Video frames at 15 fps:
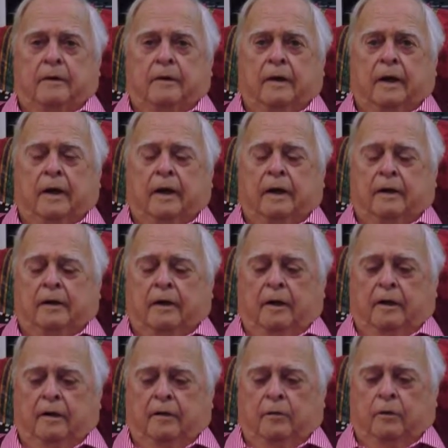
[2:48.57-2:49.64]
Dad
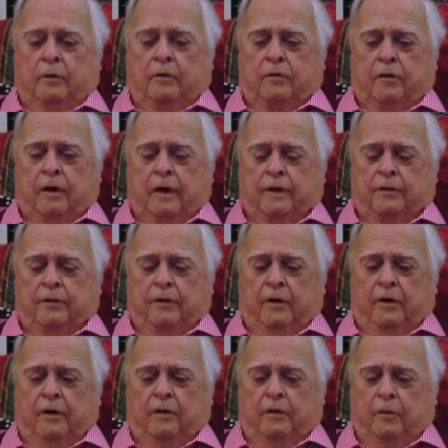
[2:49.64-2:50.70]
uh, was
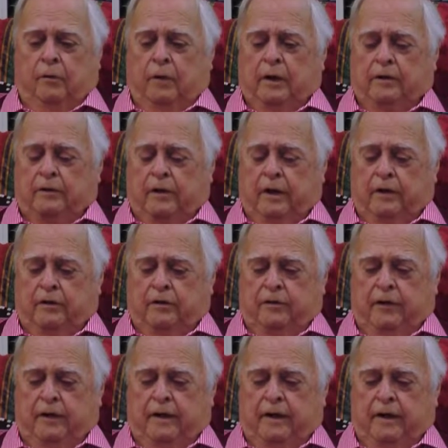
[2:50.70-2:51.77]
transferred to West
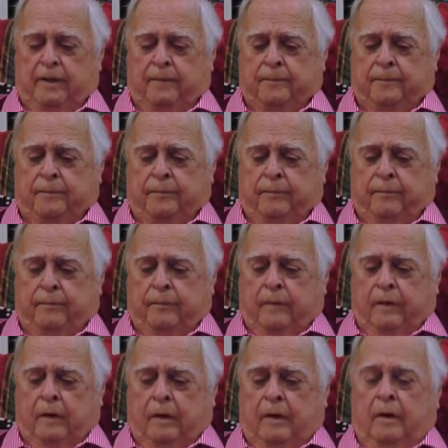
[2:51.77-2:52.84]
Tennessee
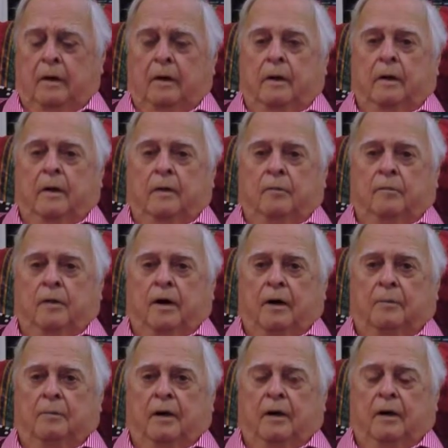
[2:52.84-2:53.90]

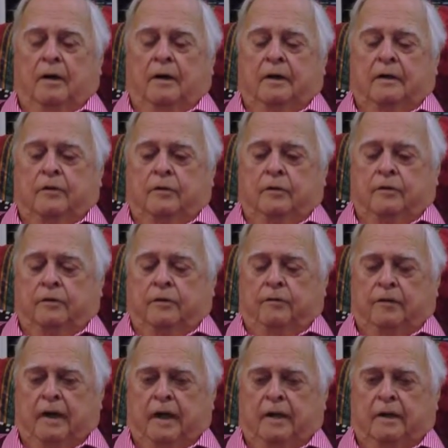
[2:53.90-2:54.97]
primarily to
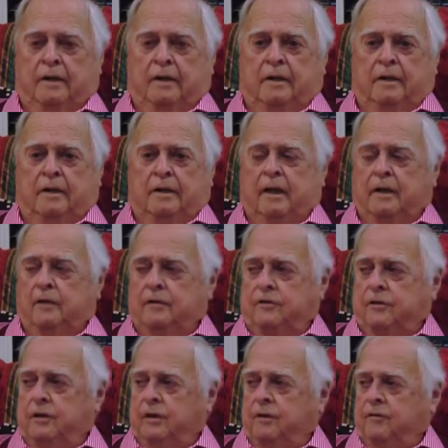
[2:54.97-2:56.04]
Savannah,
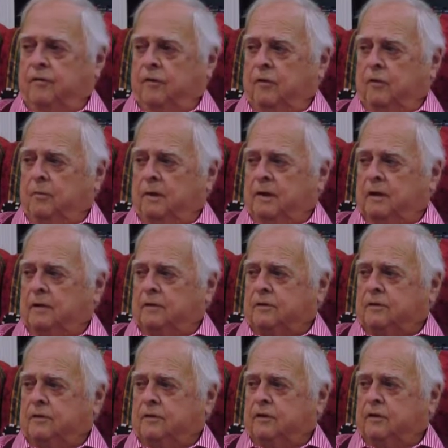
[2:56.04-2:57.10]
Tennessee for about
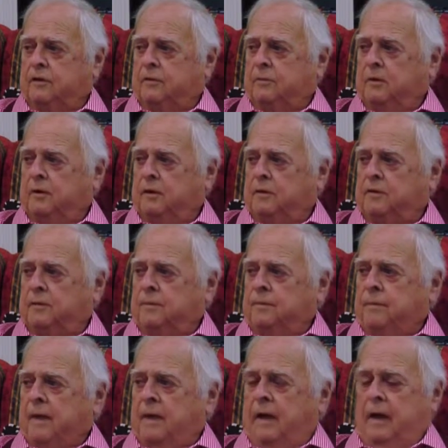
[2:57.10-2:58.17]
six months,
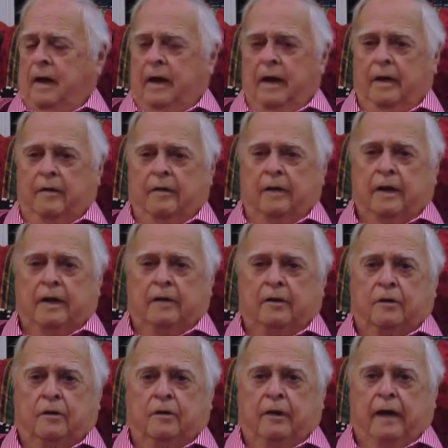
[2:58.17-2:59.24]
and then
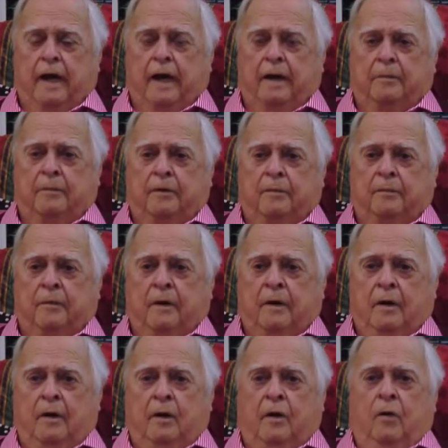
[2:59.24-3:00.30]
to Camden,
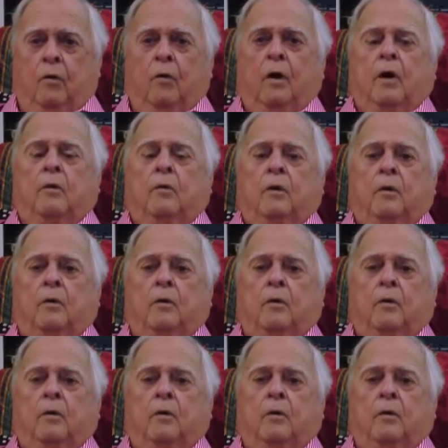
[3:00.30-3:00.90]
where we,